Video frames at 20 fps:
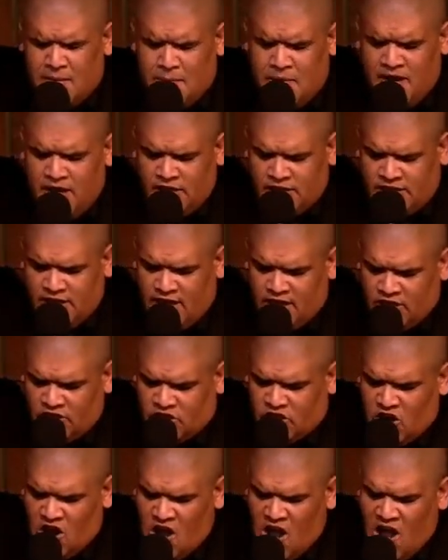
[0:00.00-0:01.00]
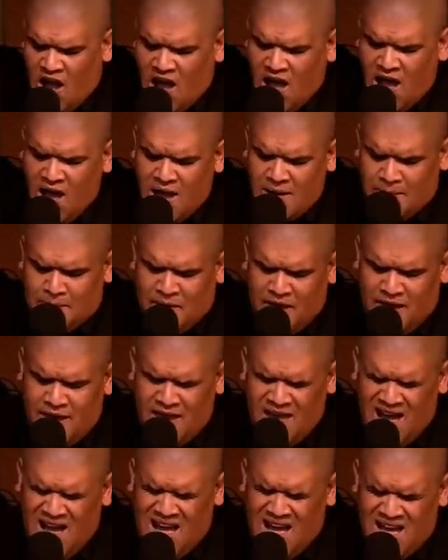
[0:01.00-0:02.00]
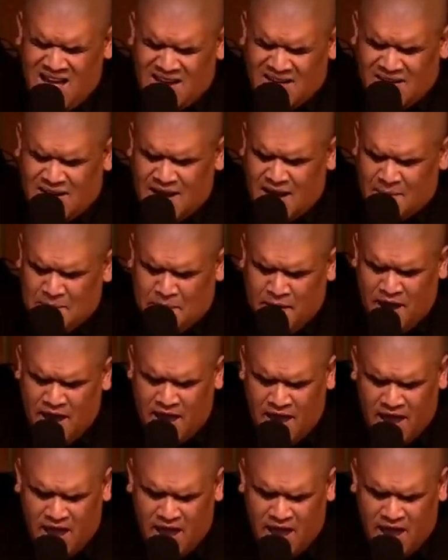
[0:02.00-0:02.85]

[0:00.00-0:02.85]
peace and joy beyond compare.